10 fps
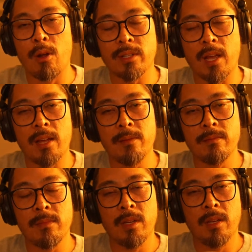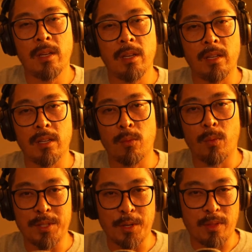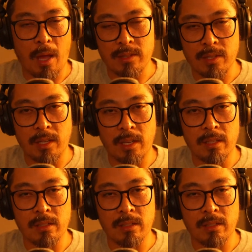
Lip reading: time, what's your thoughts on it?